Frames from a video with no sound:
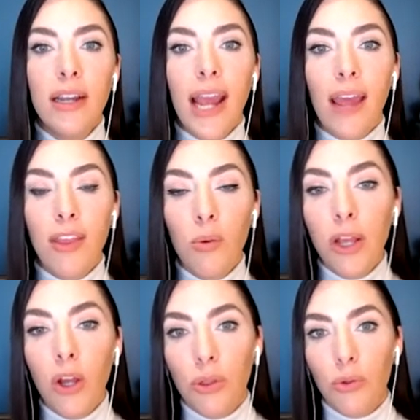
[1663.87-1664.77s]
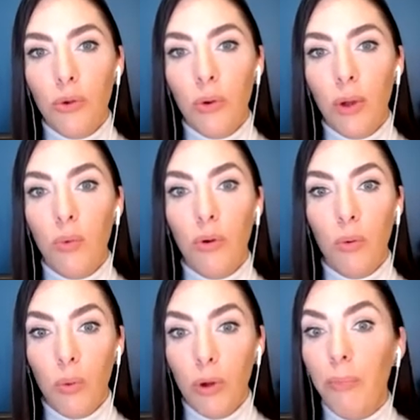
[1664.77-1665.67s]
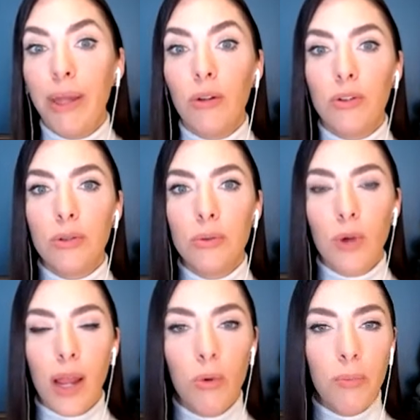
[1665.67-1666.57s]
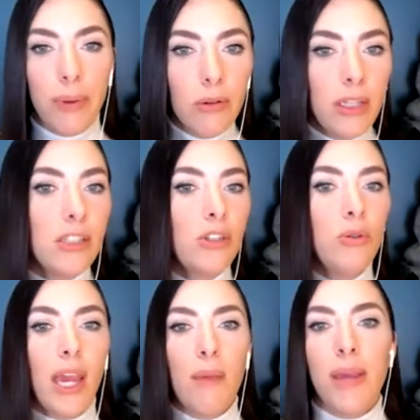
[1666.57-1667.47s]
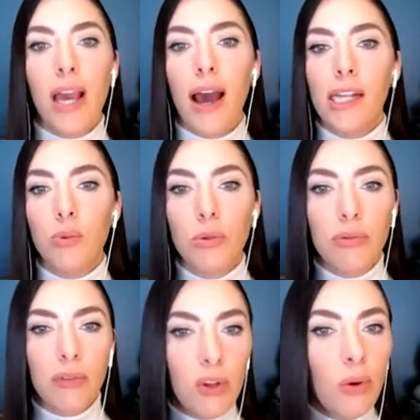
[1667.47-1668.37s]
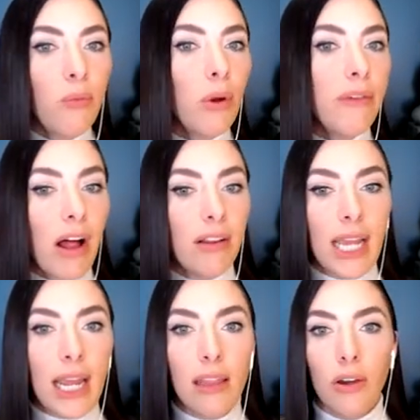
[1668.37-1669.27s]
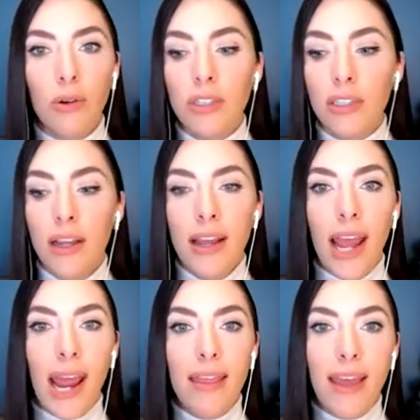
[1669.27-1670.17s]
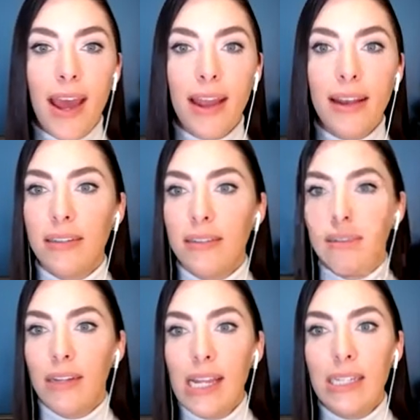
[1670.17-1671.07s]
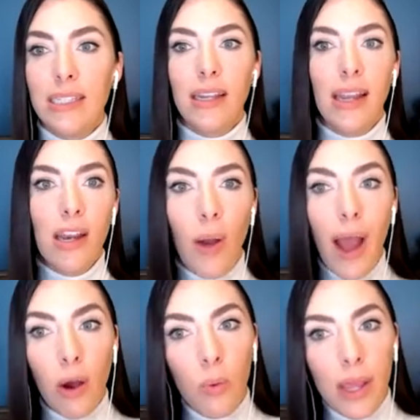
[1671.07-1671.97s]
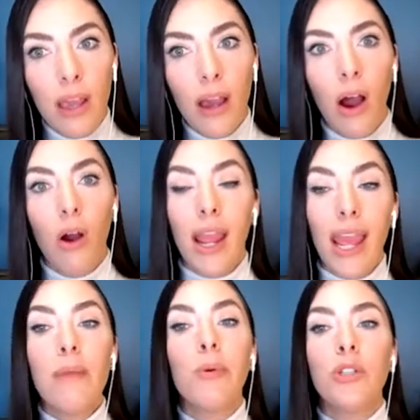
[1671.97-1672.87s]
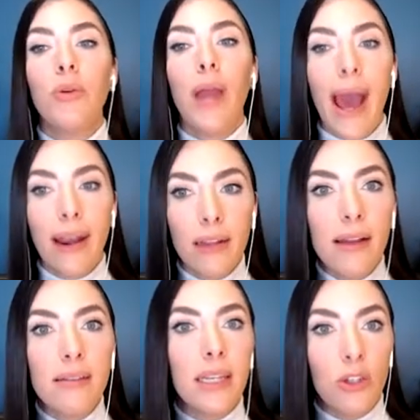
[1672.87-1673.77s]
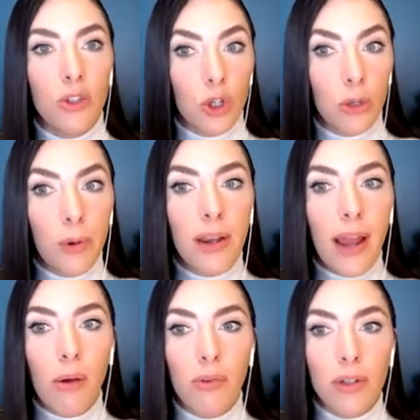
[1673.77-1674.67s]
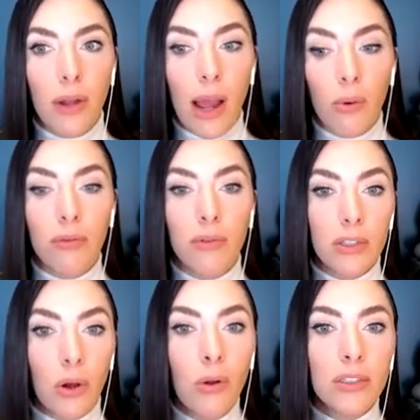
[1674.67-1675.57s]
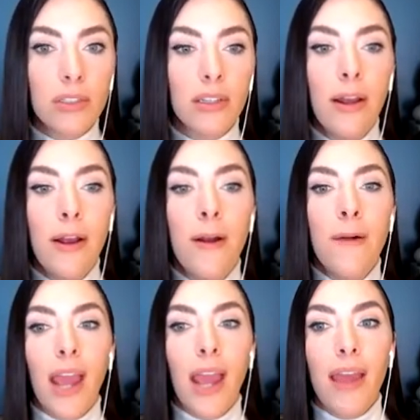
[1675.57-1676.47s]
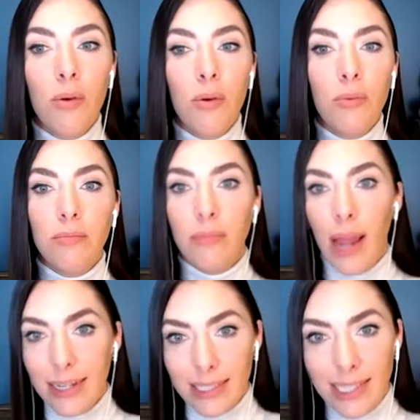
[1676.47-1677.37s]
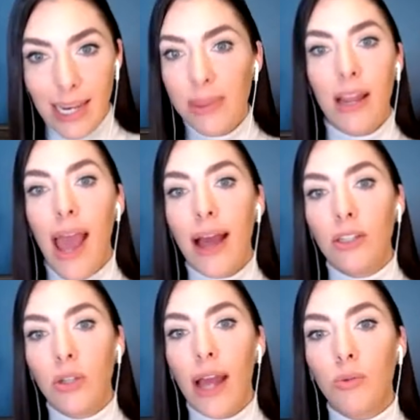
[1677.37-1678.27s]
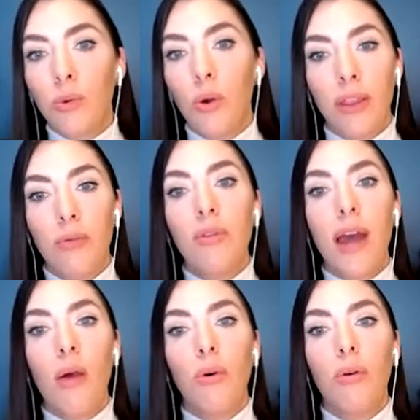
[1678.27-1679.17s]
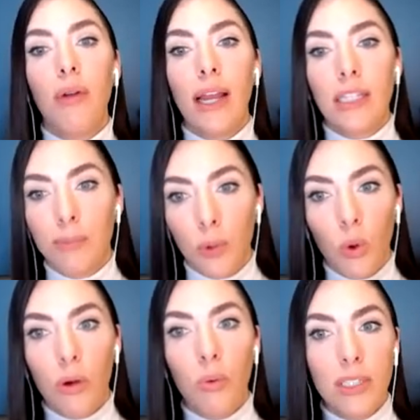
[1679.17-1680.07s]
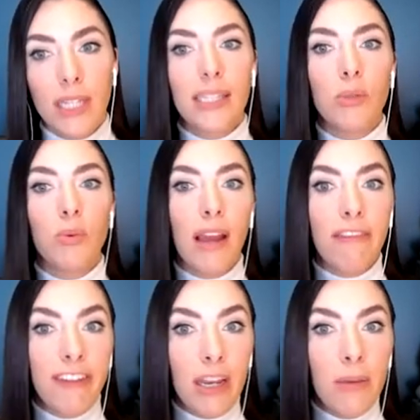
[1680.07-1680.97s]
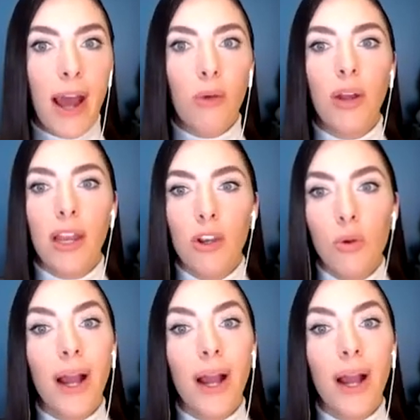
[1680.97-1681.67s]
And then we go through and we'll, we'll build, right? We'll build these new K P Is, we'll review and we'll validate those. And that is, you know, how we are able to analyze and interpret our, our results. And then same thing, as, as we're going through that, we'll explore, we'll test, we'll get feedback, we'll get new